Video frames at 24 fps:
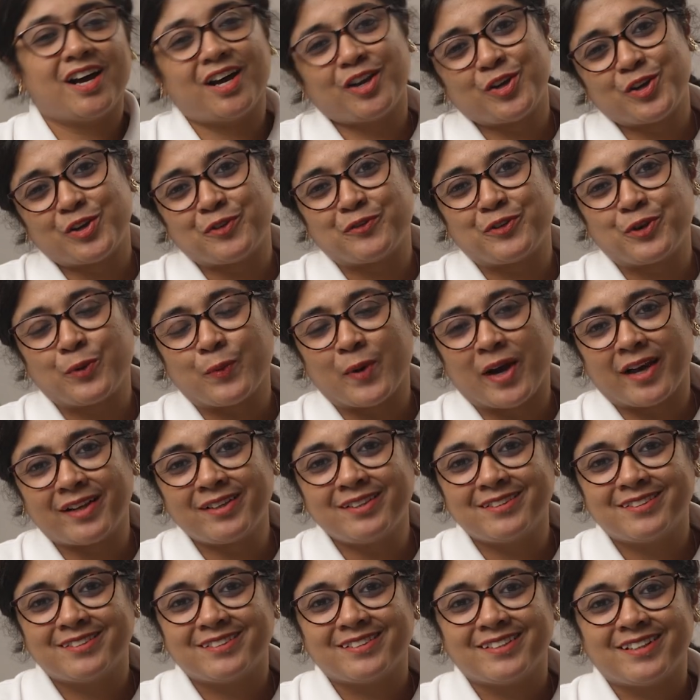Hello everyone,
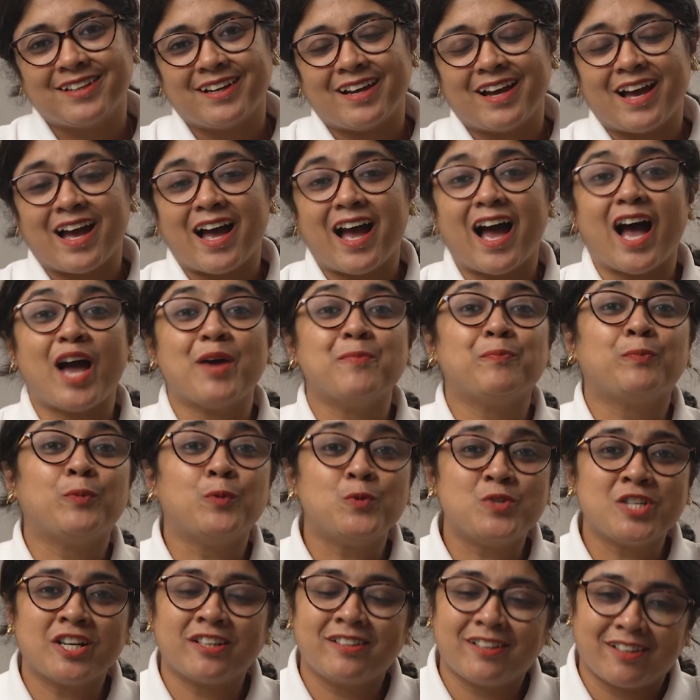I'm
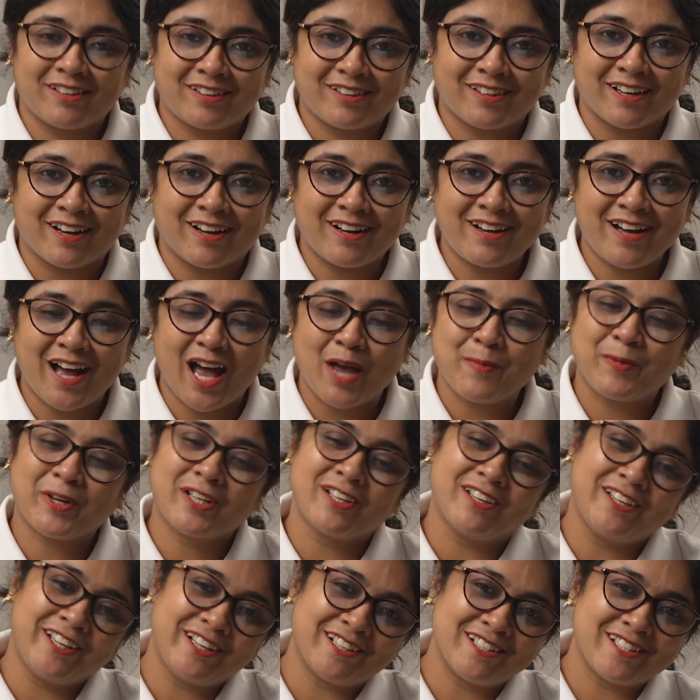Puja Dutta, I'm a
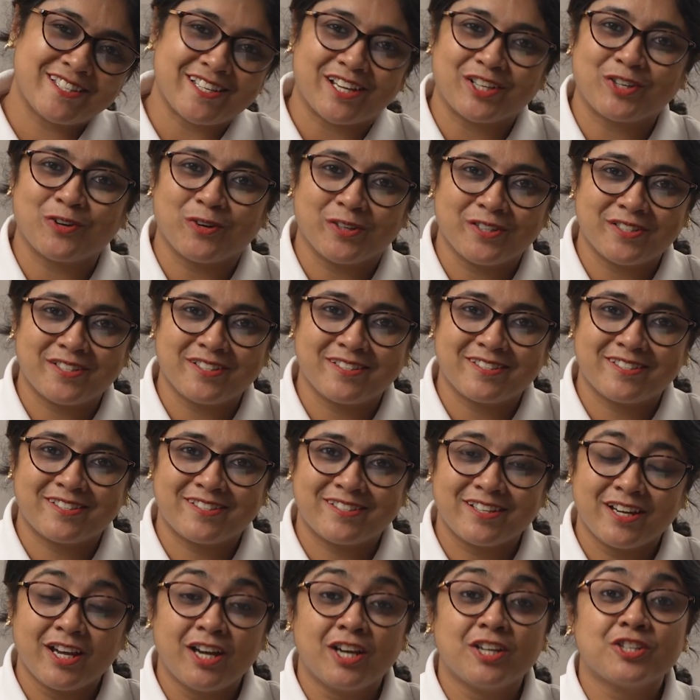clinical
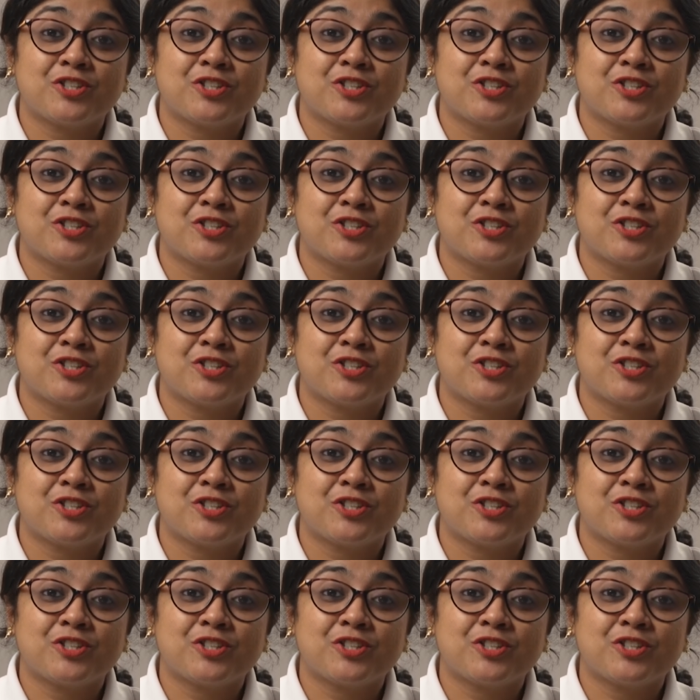psychologist.